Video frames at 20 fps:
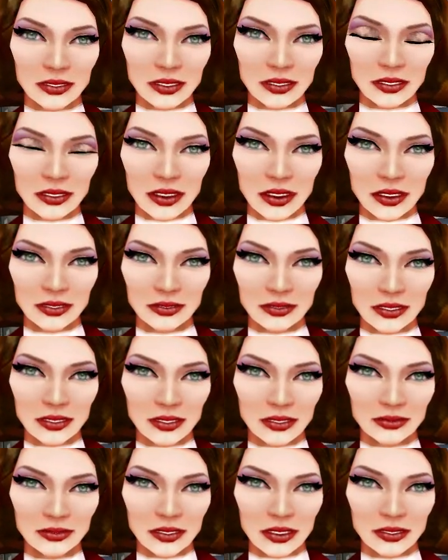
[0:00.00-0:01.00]
stuck him in a
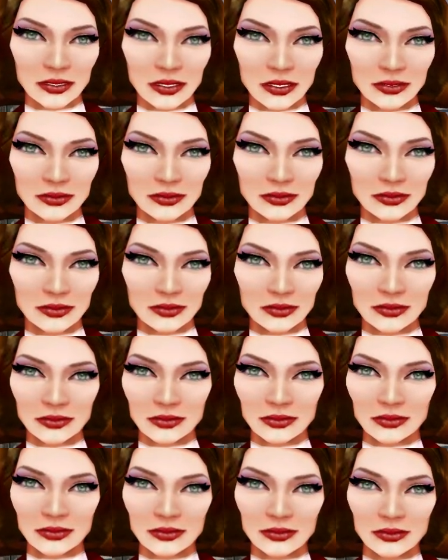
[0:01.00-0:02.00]
military academy.
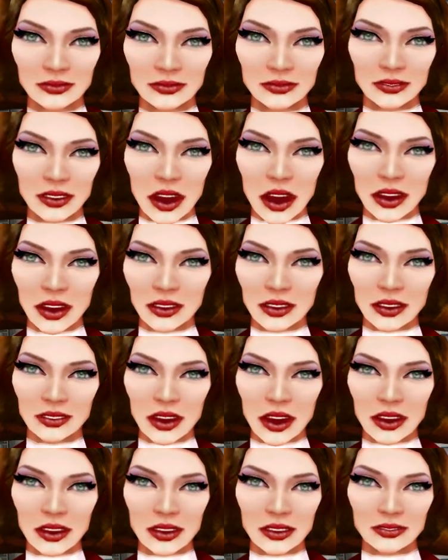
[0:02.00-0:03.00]

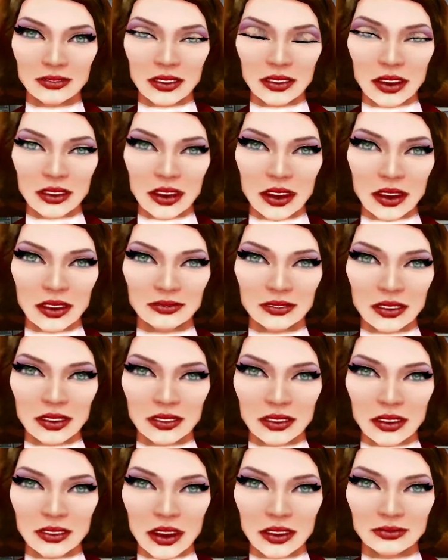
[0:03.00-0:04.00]
During the war, he
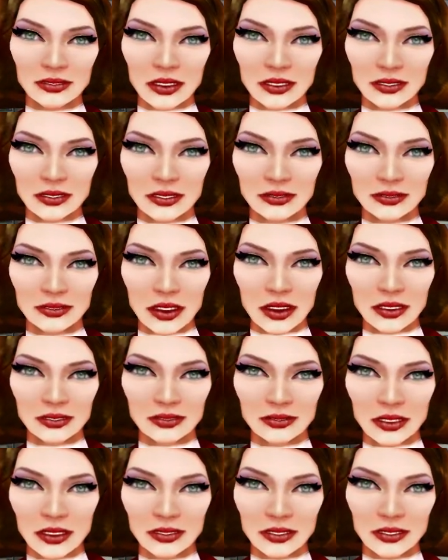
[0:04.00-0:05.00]
served as a sapper in
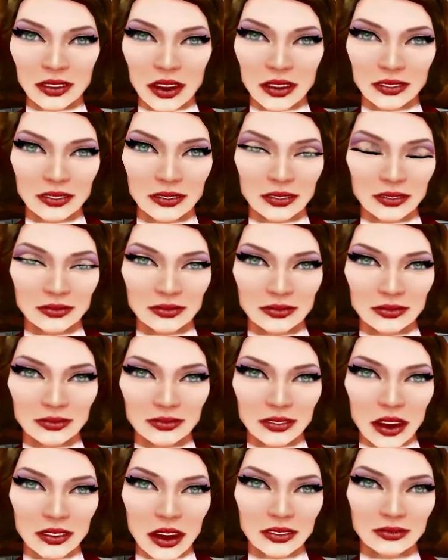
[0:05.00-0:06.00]
France and Germany,
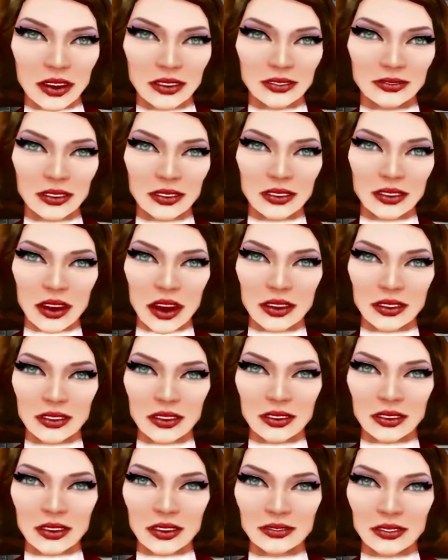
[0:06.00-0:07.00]
everything from
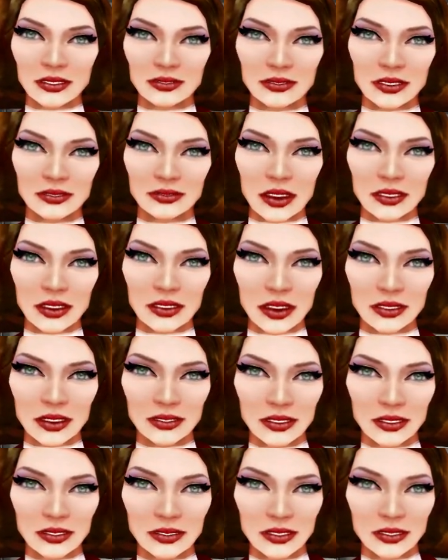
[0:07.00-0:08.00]
mine removal to
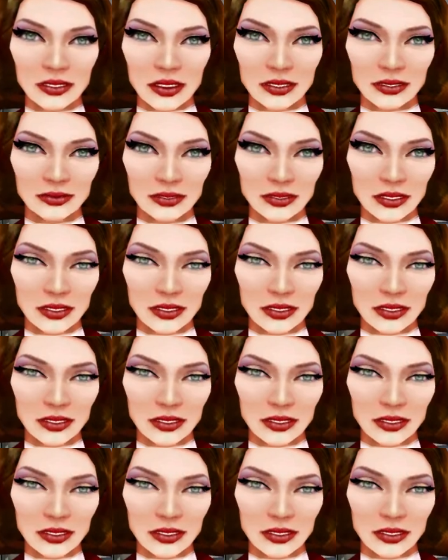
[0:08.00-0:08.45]
demolitions and